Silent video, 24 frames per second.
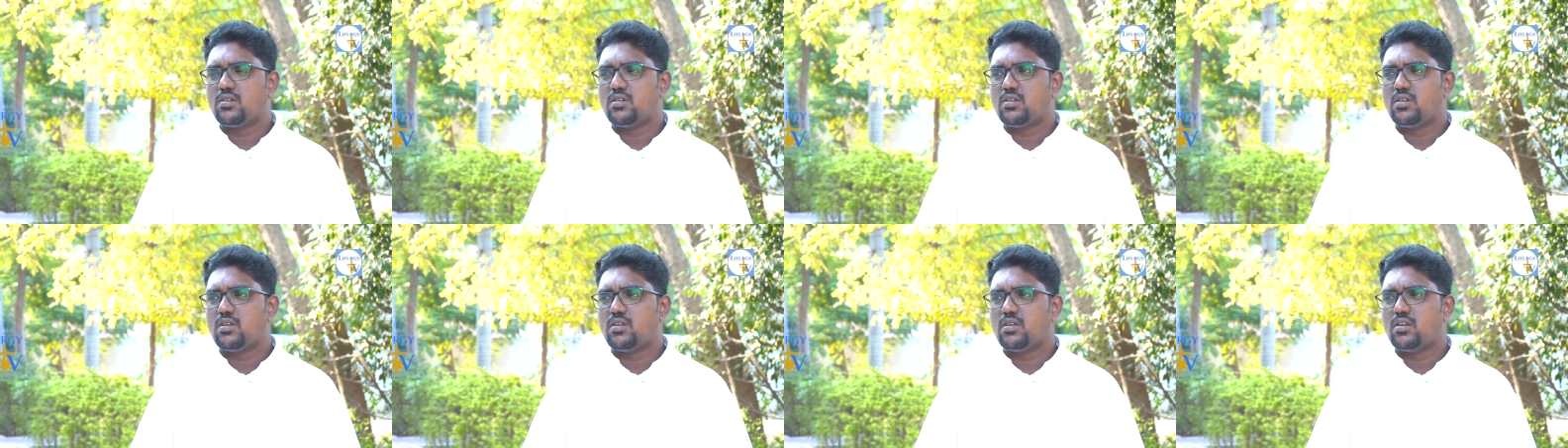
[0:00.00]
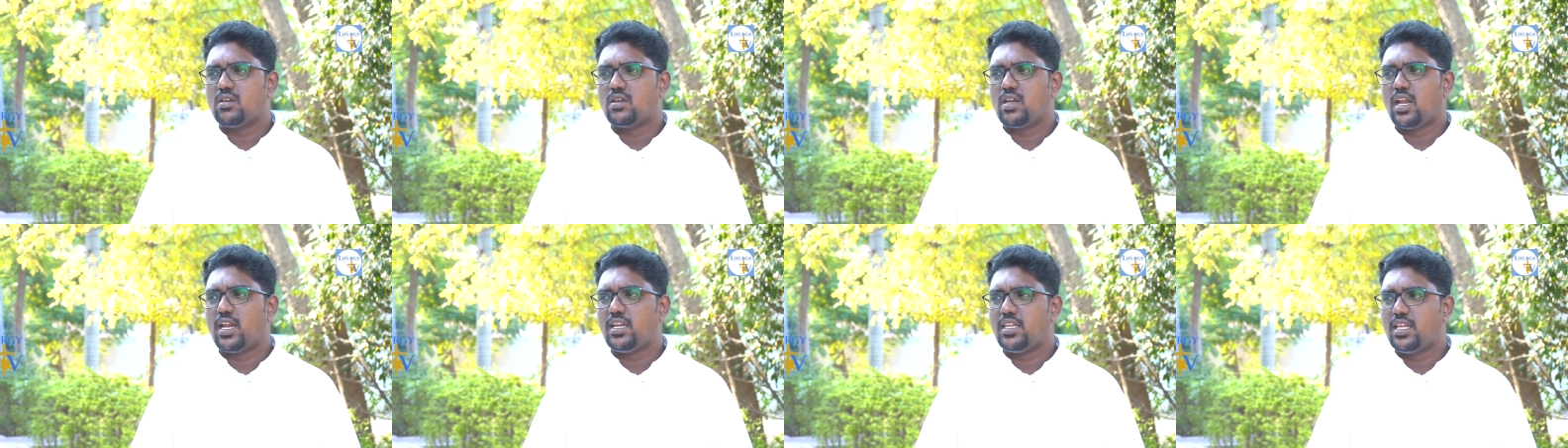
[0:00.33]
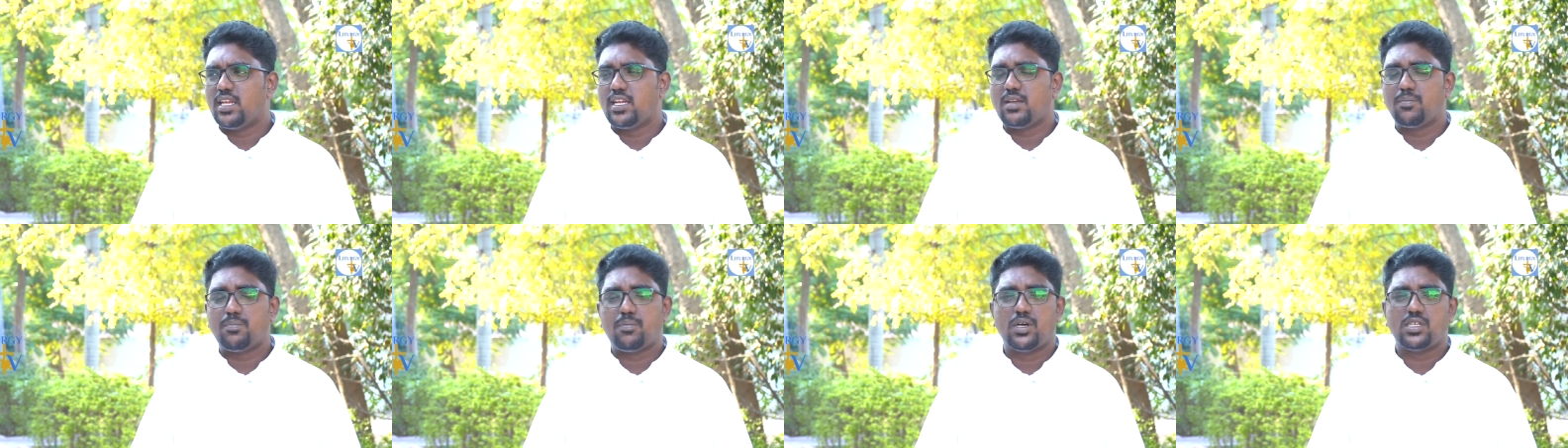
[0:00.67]

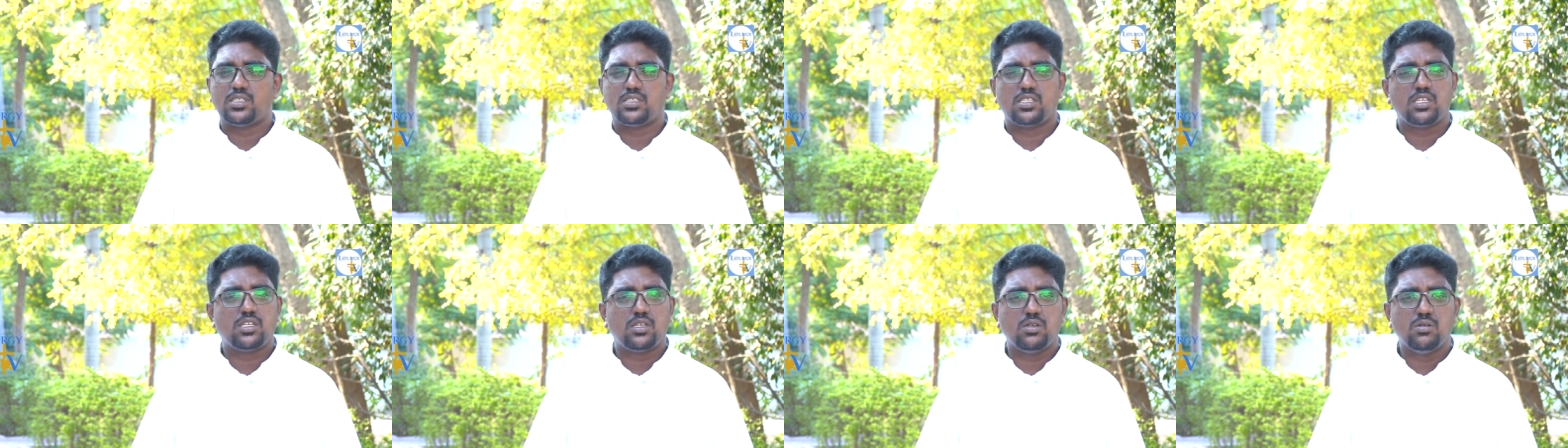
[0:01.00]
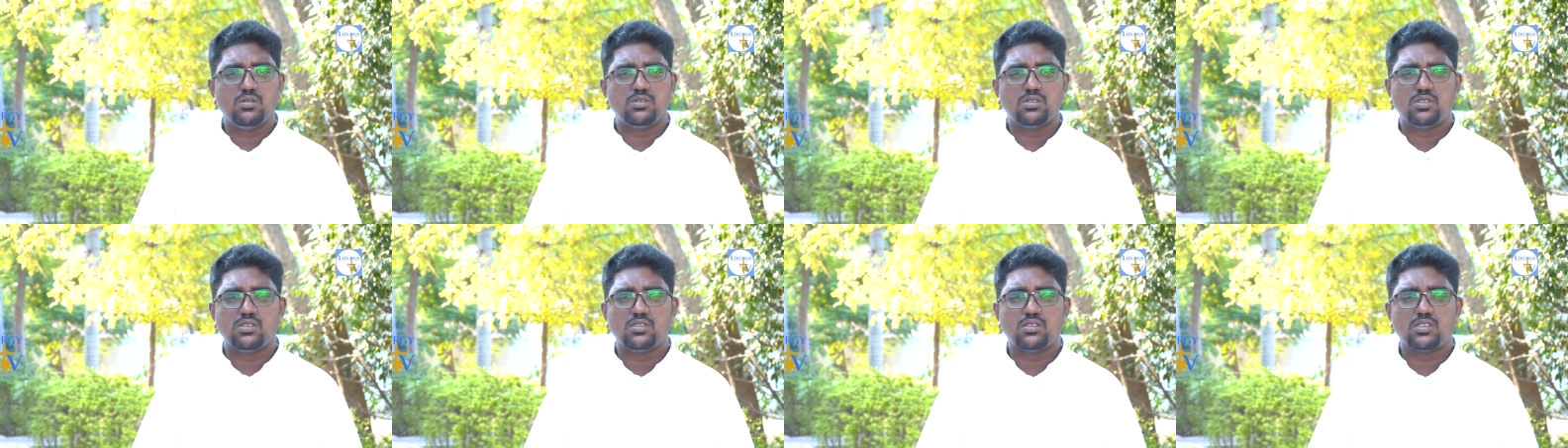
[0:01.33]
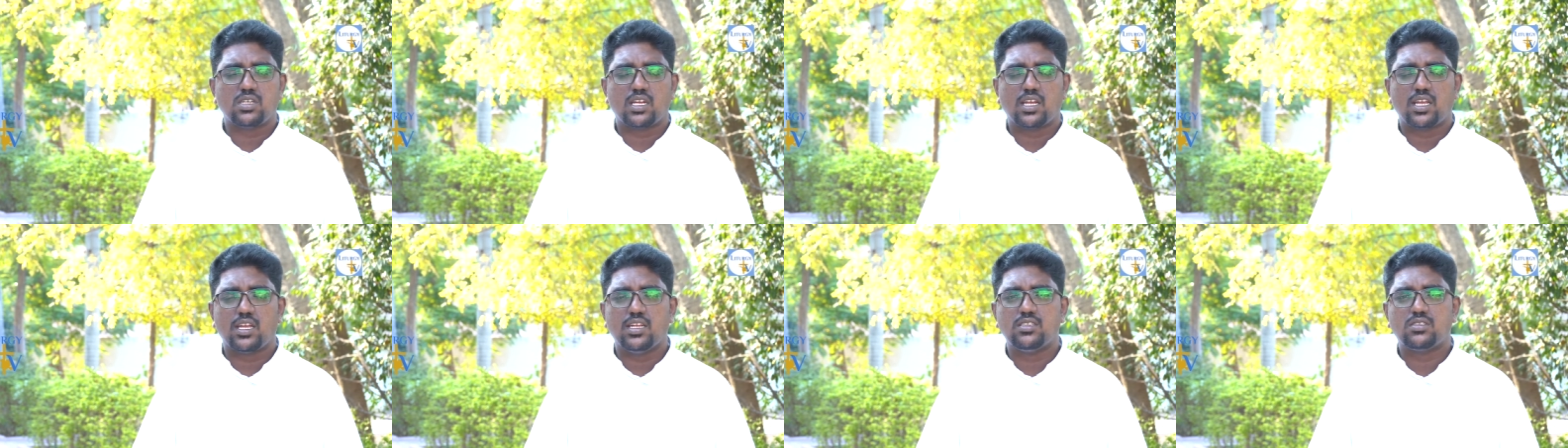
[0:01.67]
running persecutions
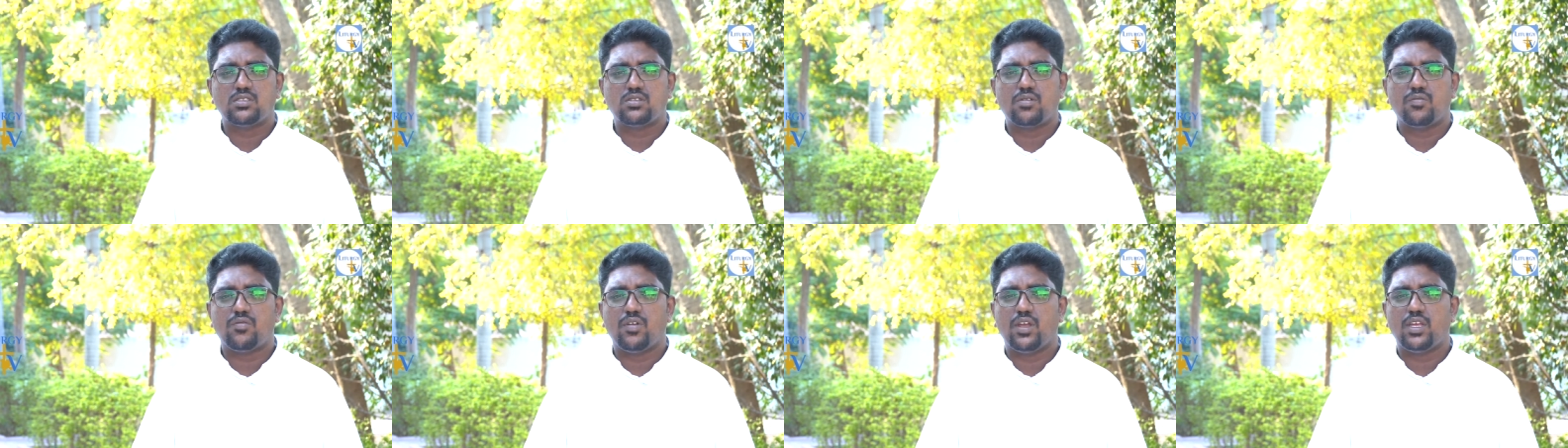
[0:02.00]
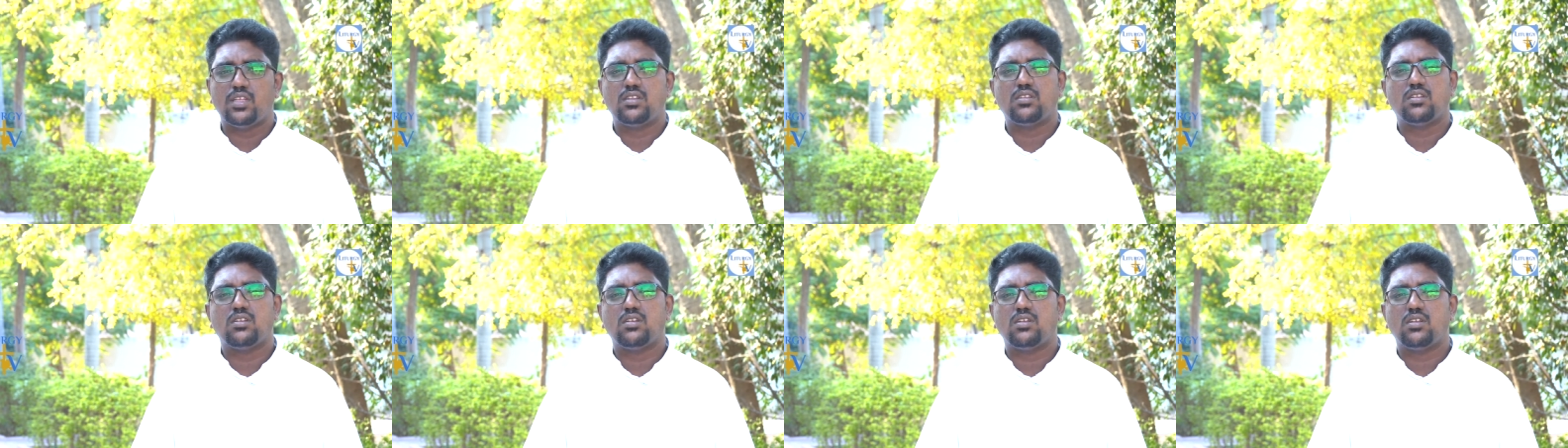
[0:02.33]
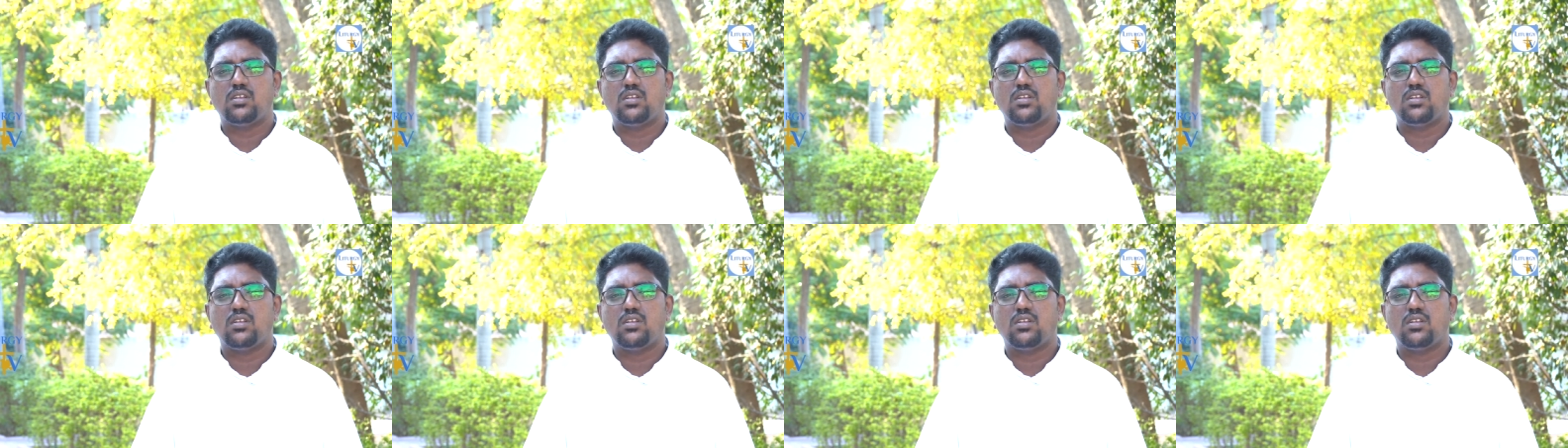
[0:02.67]
against faith.